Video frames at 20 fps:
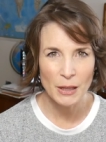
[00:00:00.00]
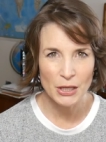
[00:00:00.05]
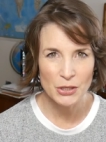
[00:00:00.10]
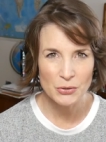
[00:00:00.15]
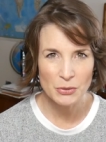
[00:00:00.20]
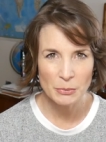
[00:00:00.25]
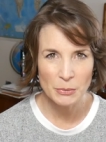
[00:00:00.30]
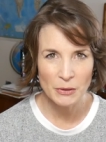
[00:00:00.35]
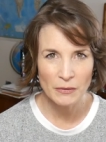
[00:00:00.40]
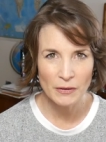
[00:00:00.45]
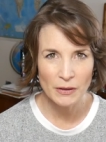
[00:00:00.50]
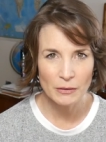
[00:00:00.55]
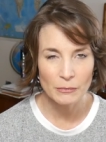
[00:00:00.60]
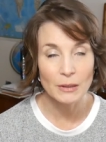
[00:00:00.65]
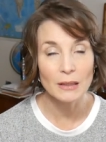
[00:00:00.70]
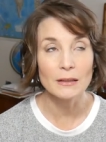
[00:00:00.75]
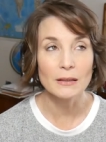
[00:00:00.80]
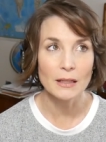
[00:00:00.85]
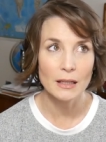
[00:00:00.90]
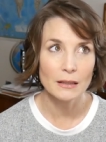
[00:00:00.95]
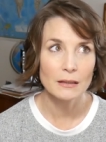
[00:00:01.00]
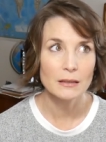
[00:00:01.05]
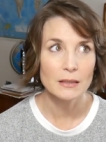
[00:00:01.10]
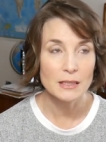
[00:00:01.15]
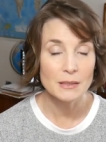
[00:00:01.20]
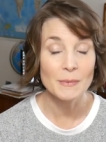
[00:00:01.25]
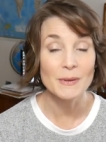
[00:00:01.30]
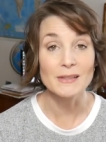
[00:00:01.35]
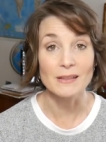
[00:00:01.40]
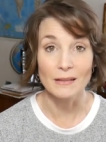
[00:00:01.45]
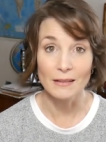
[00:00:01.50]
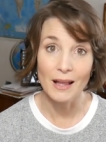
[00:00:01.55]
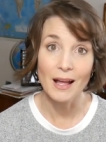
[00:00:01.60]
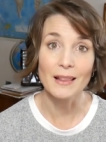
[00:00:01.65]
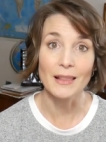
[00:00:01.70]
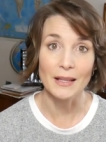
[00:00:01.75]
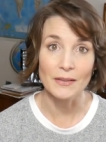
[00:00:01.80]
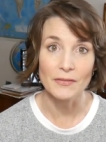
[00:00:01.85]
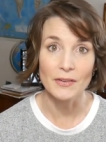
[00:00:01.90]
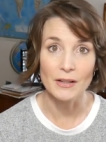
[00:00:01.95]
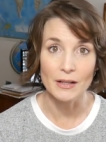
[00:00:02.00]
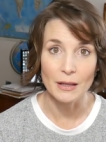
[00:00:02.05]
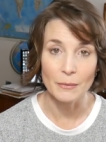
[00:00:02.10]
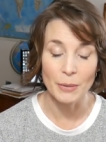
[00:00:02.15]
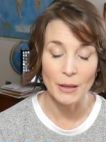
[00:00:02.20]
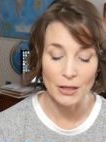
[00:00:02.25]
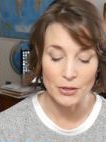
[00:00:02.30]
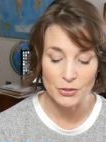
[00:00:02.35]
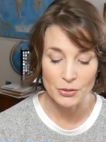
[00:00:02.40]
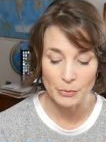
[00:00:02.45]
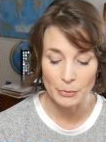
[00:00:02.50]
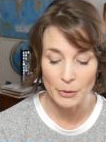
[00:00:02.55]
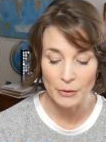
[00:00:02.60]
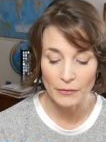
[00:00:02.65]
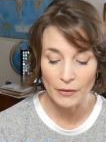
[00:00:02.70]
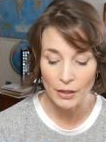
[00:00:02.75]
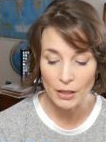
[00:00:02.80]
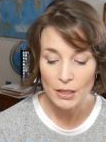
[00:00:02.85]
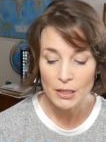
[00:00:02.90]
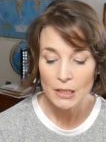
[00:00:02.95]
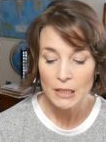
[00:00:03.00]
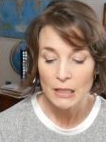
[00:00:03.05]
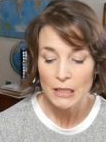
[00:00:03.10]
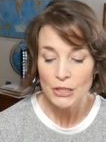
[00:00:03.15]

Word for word: polish remover. Well, it smells a lot like fingernail polish remover.